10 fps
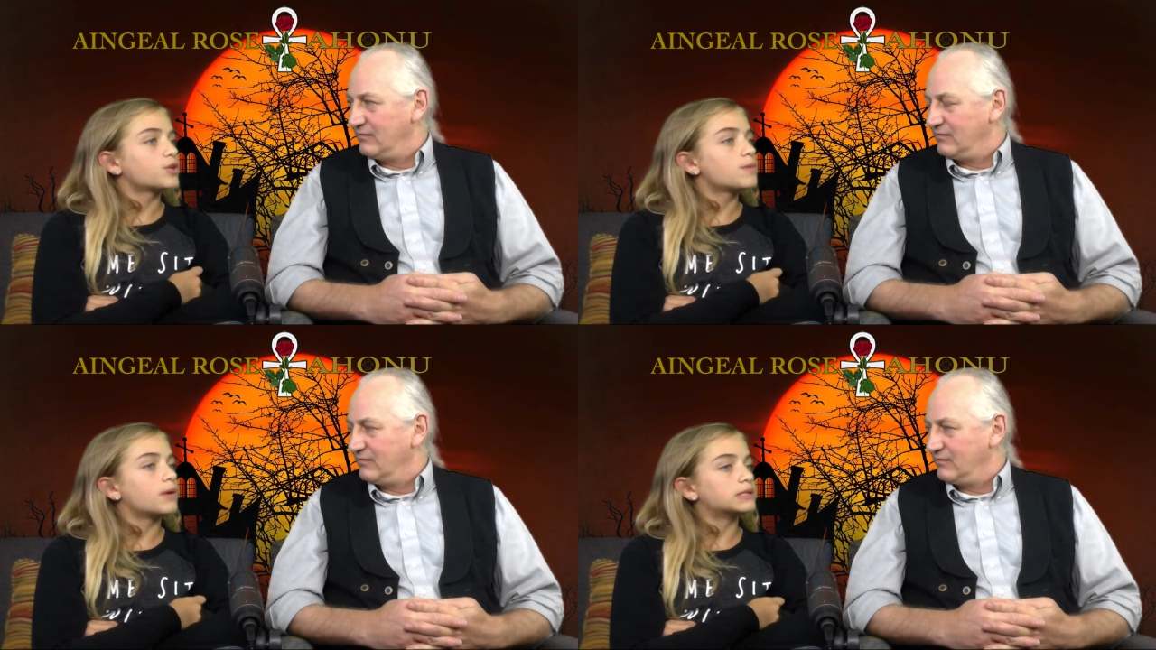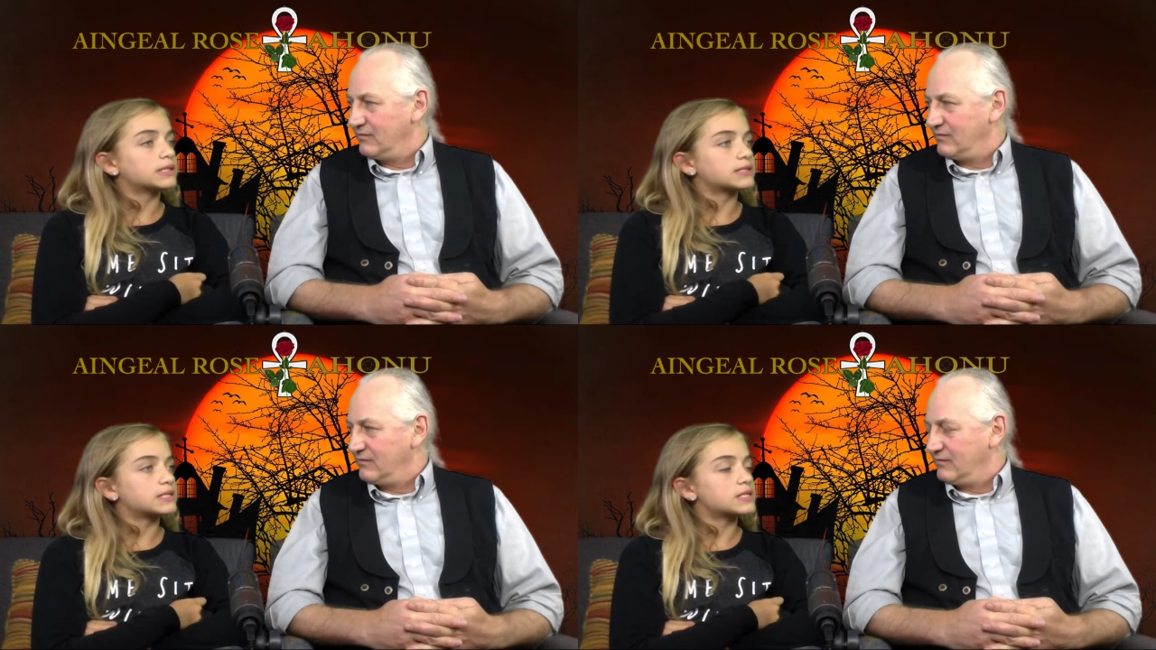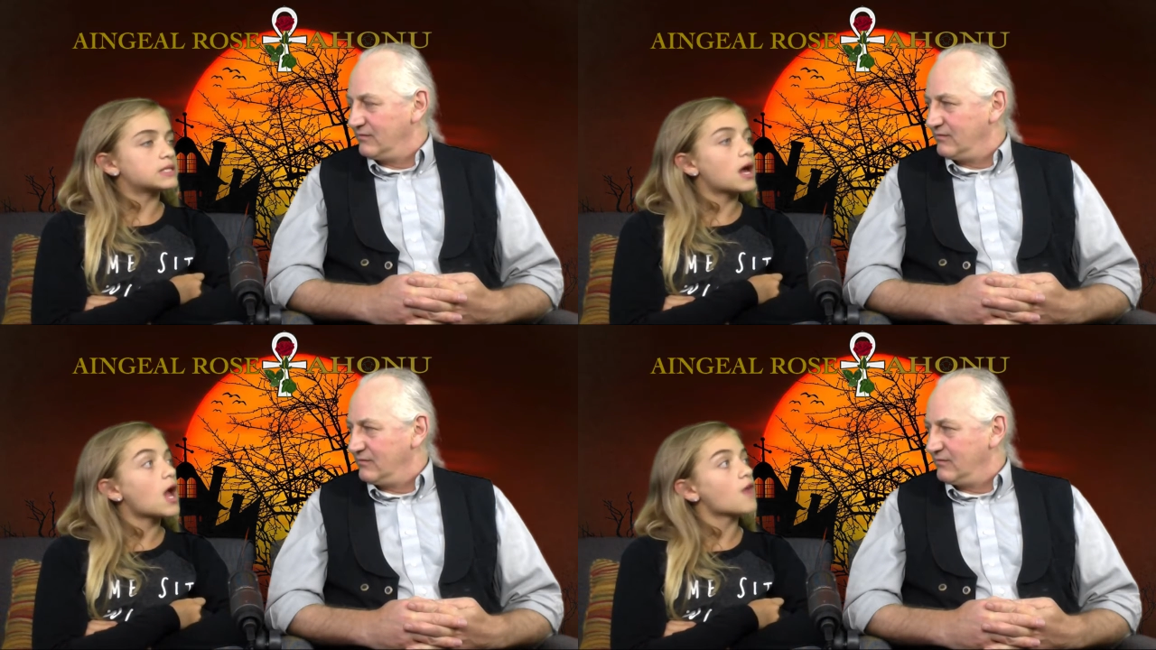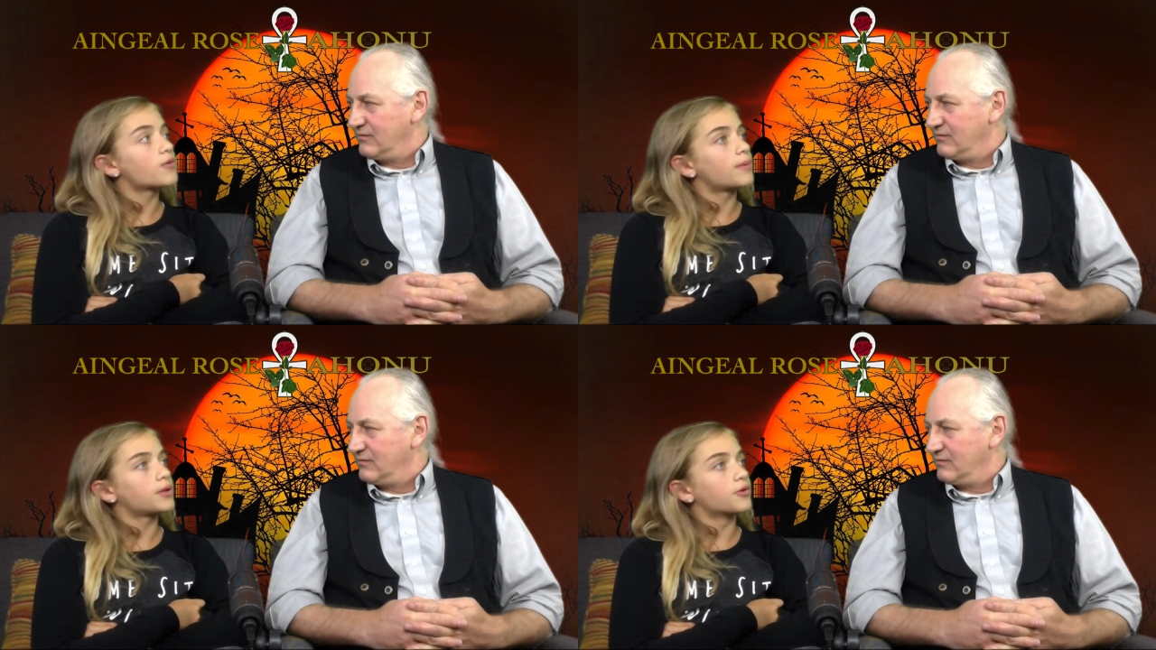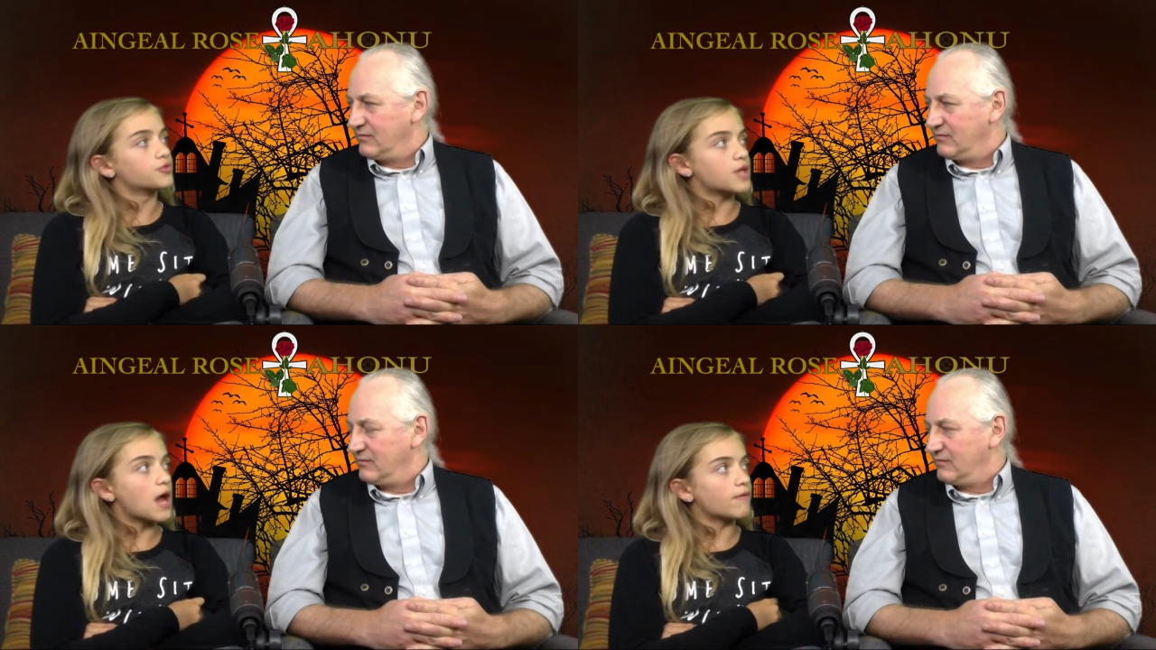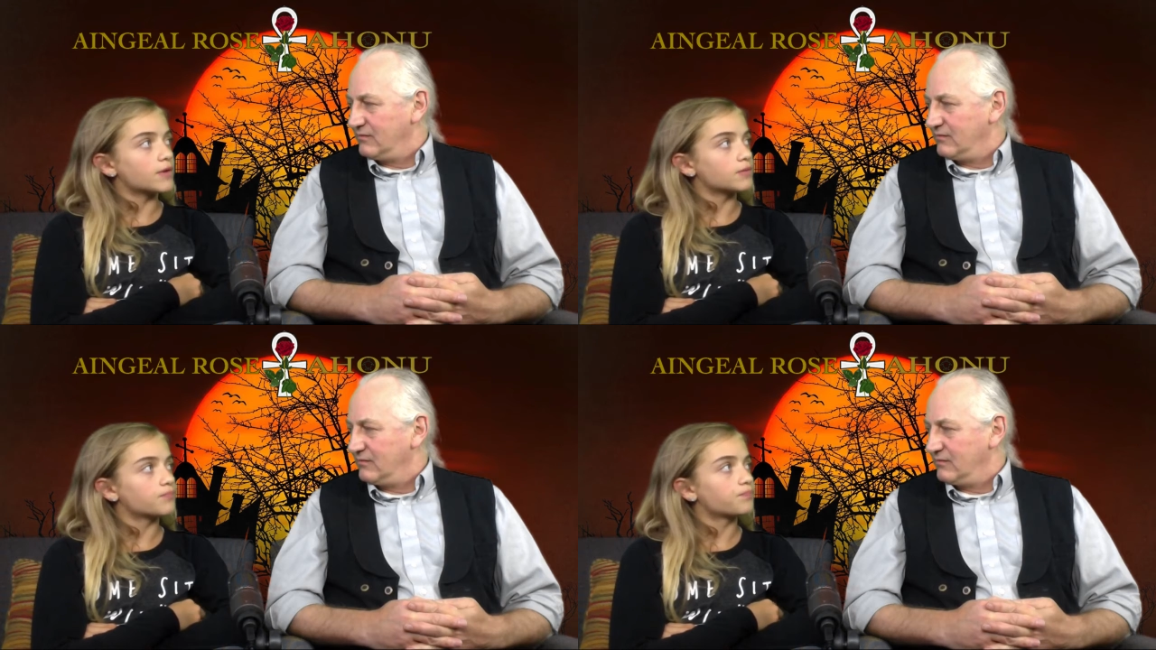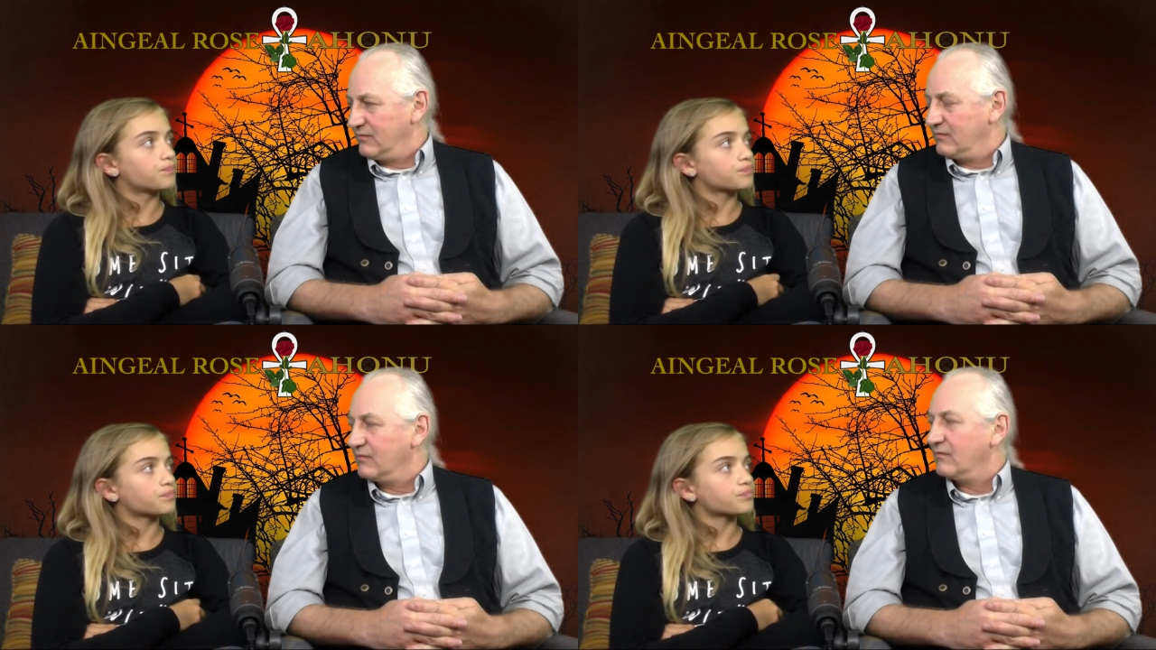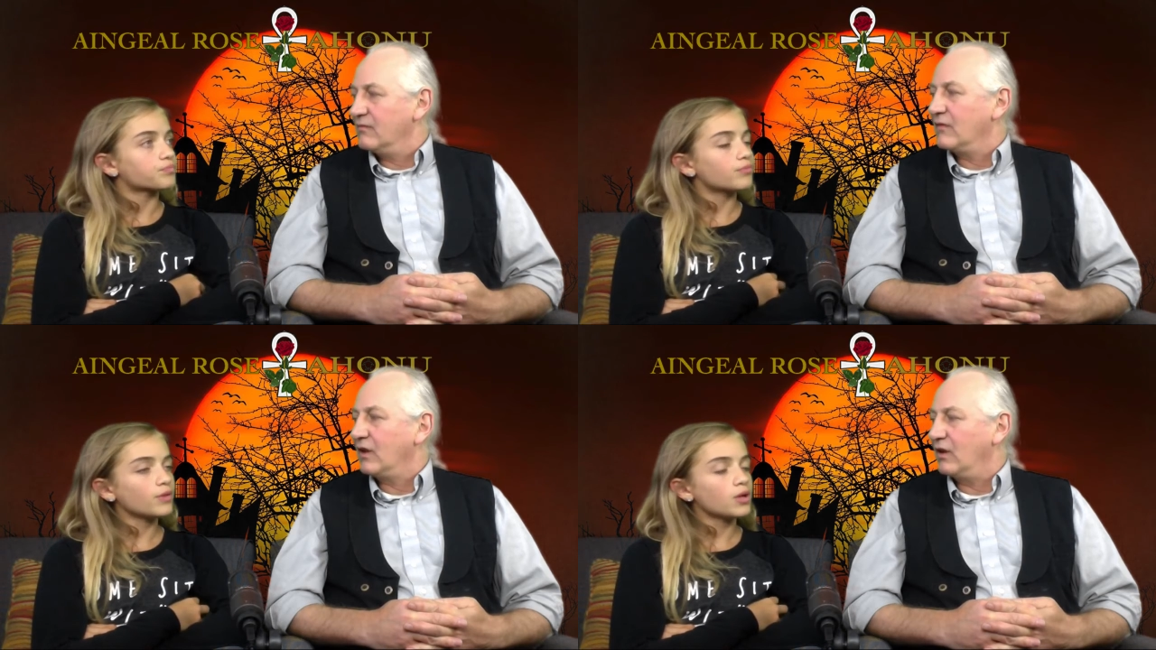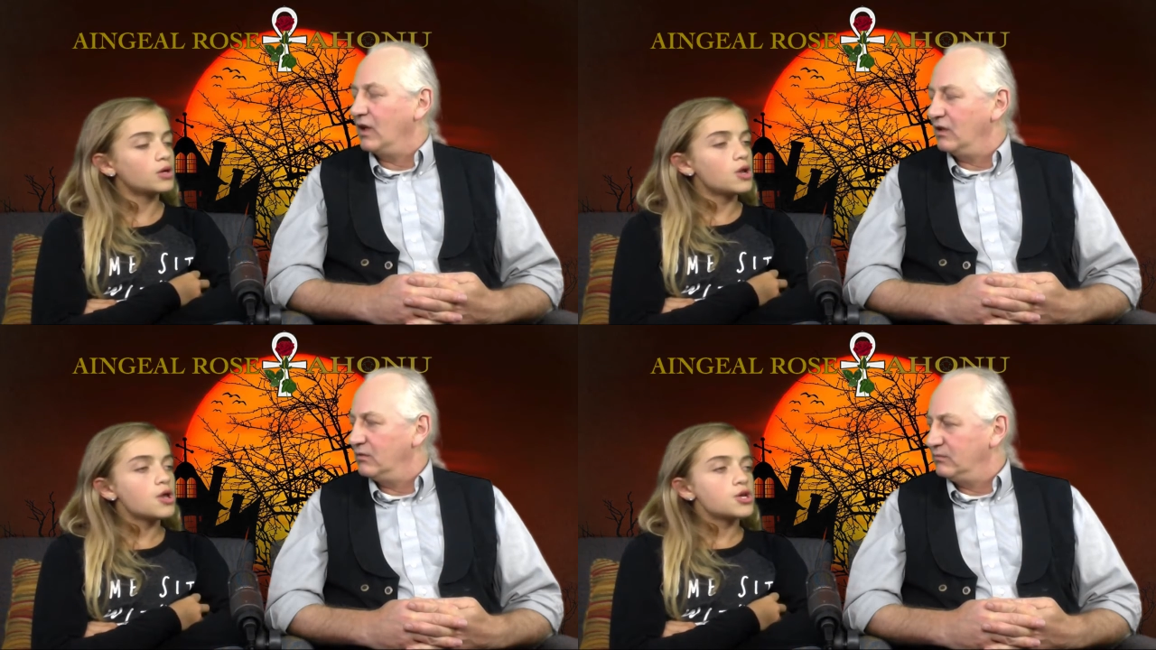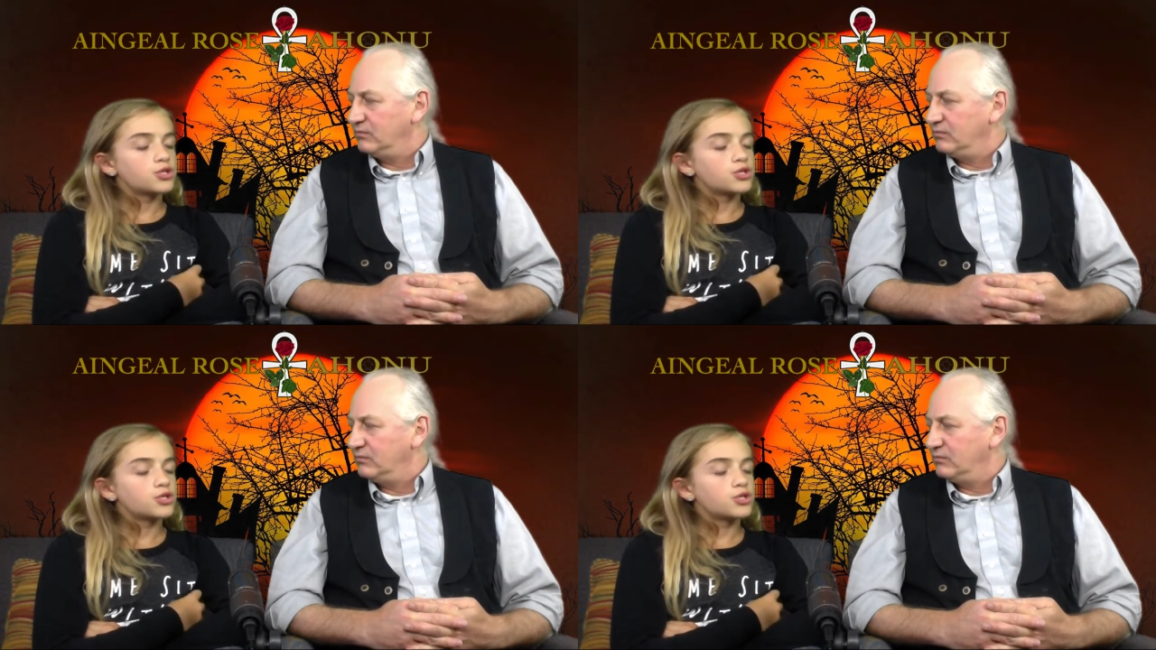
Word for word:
Speaker 1: keep on succeeding, not everybody goes to heaven. Okay.